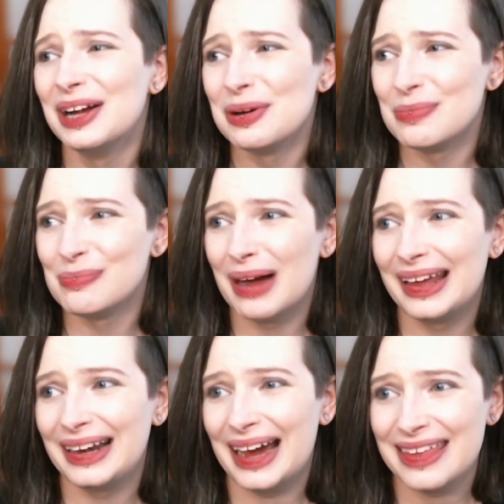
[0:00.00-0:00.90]

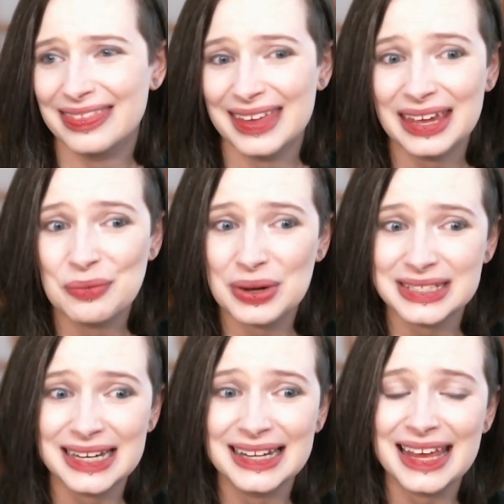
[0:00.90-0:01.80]
but I think it
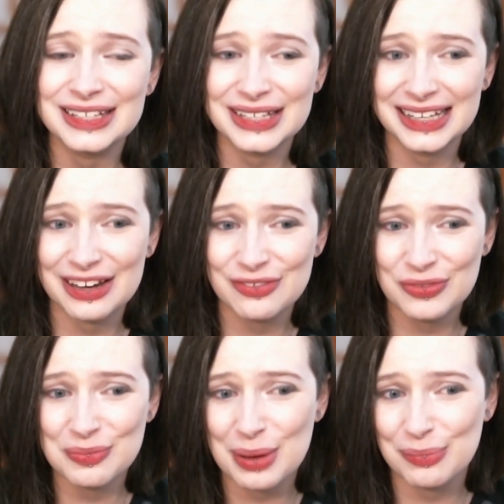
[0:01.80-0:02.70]
wasn't engaging enough for
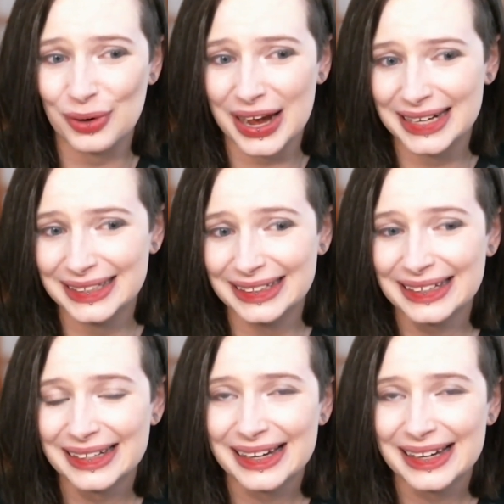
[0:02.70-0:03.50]
my brain.